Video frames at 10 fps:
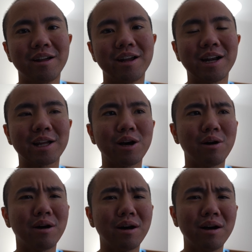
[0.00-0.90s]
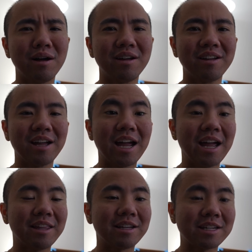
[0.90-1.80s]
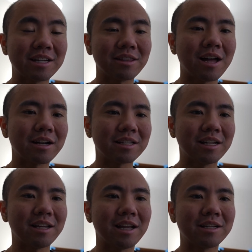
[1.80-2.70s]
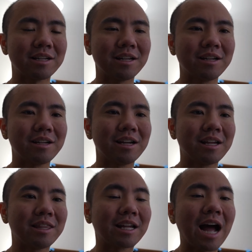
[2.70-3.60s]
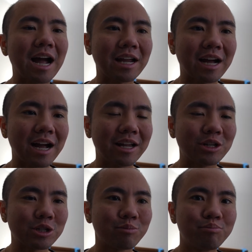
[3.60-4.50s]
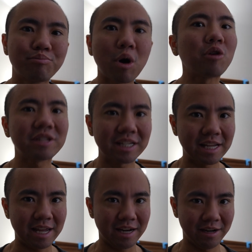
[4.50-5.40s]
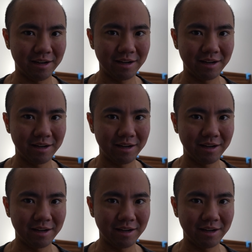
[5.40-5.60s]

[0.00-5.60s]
And I go, huh? And then she unlocked it, and the guy just bolted in.